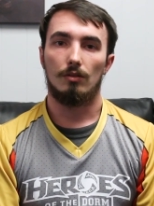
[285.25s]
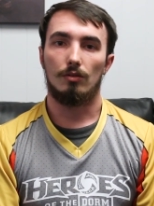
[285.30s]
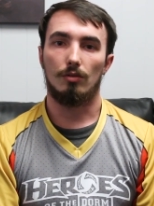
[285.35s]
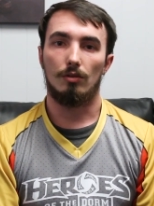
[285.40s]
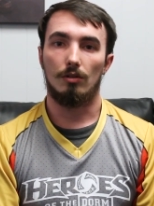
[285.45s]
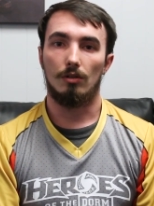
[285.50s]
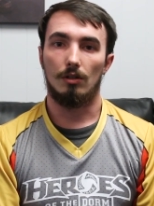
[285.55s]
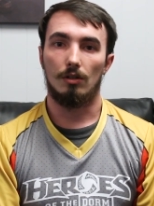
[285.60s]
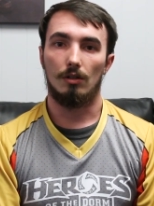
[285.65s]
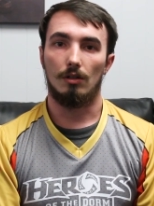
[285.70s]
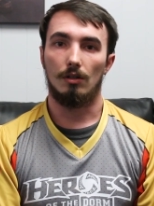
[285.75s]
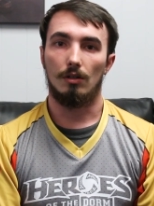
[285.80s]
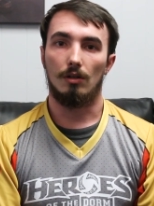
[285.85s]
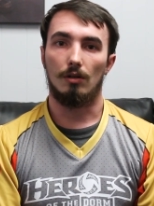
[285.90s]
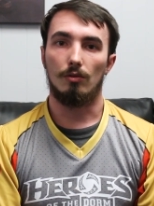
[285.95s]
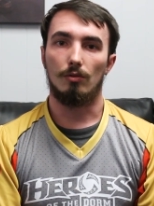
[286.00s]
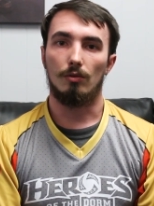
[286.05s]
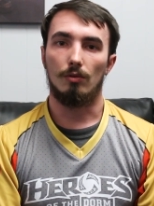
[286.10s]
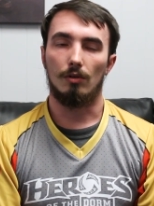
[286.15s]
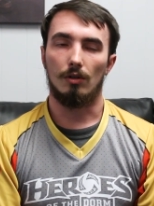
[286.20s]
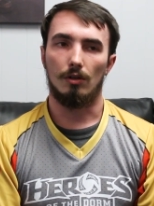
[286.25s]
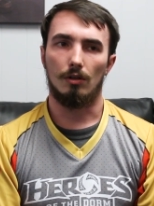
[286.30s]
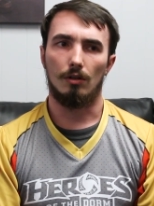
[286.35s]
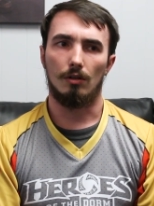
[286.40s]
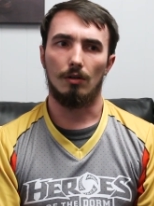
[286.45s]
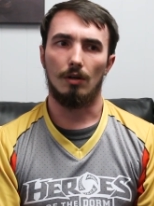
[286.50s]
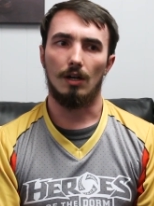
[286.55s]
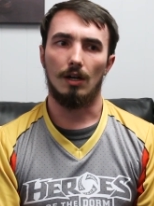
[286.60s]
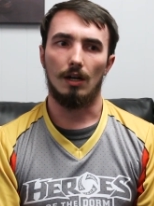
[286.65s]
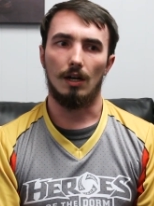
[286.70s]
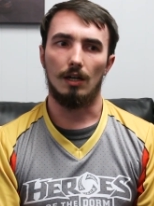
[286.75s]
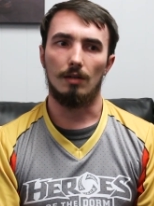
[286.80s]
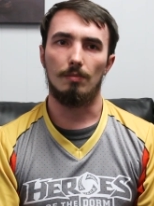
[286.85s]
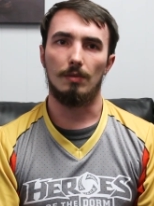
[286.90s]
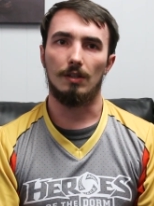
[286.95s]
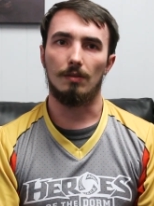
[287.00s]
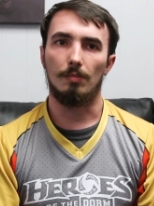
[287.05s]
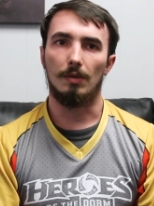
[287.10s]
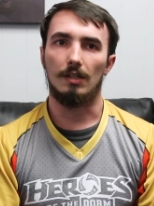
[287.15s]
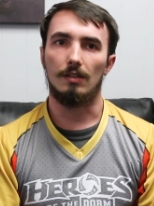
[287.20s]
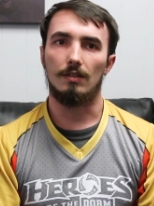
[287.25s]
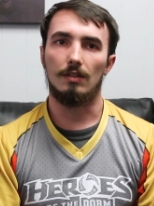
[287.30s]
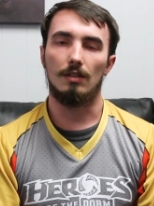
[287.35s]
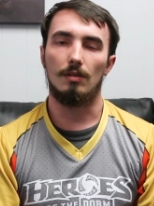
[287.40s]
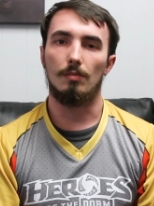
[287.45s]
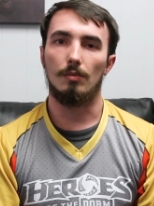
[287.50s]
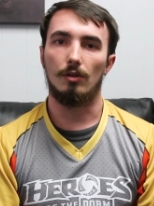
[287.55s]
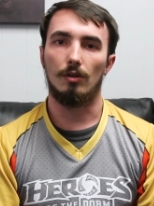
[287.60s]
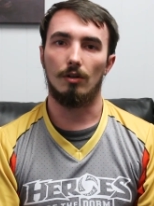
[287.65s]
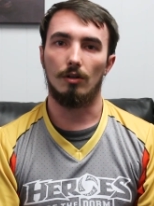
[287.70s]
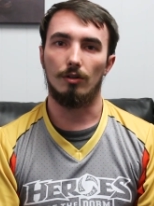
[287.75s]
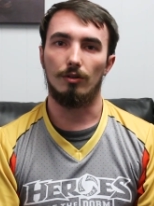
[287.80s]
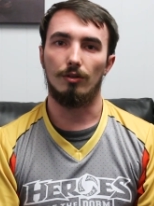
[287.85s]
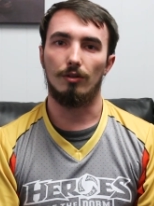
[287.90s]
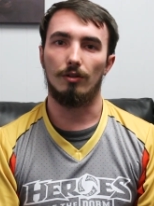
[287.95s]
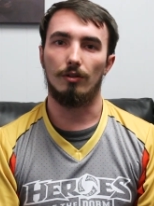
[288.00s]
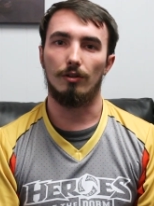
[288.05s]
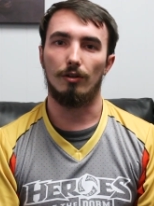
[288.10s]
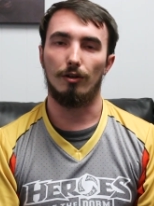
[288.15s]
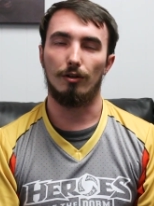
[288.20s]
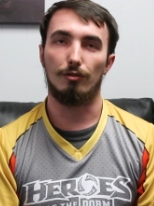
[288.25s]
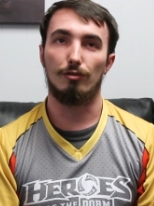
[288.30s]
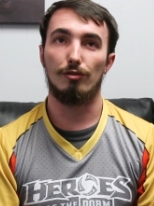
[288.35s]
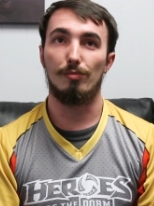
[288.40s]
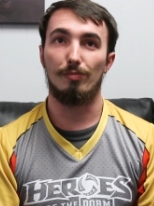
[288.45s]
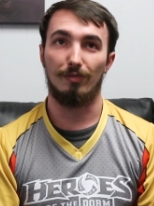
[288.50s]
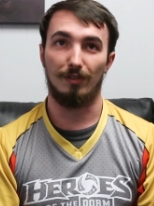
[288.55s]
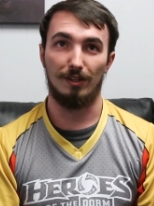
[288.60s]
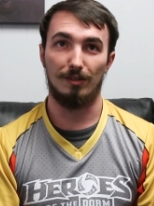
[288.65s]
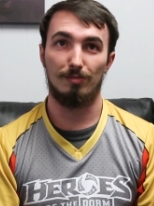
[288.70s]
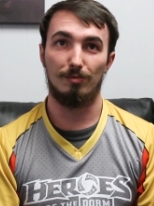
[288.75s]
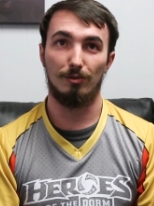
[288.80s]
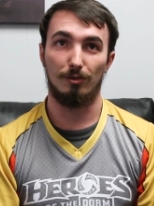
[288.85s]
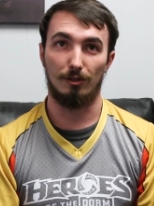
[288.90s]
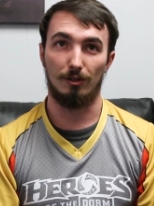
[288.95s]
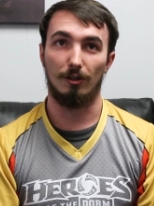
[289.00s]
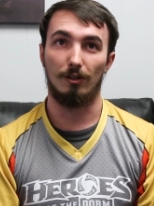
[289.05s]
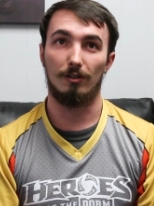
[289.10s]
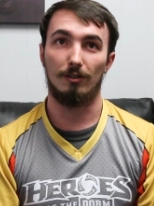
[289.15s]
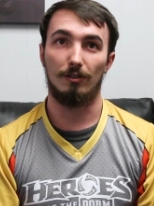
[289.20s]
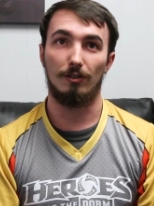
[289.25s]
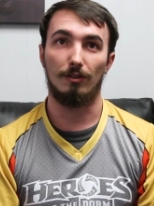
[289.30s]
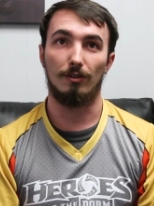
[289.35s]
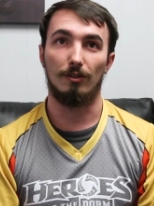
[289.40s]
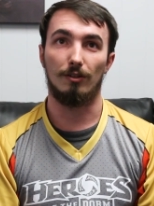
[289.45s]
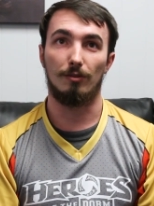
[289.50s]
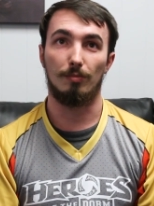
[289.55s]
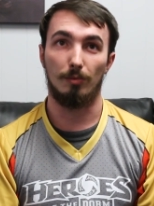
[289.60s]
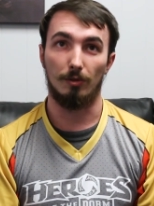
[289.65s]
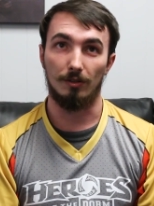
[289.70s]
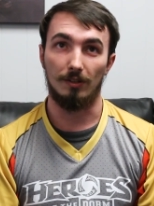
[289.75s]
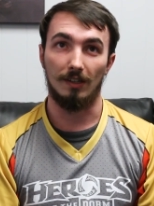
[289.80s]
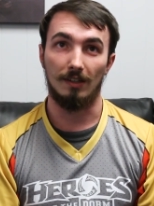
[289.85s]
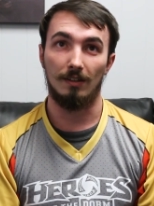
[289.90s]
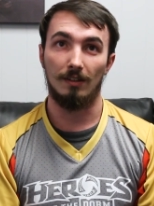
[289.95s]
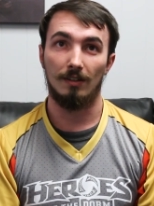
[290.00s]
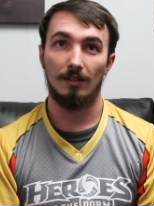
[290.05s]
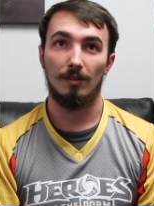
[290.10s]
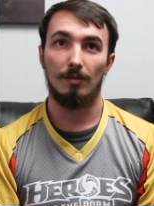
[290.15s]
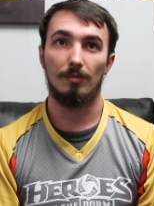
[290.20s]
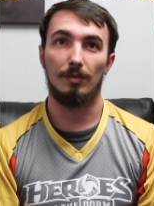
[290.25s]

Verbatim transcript: So I meet my team on a group Facebook called Spotted,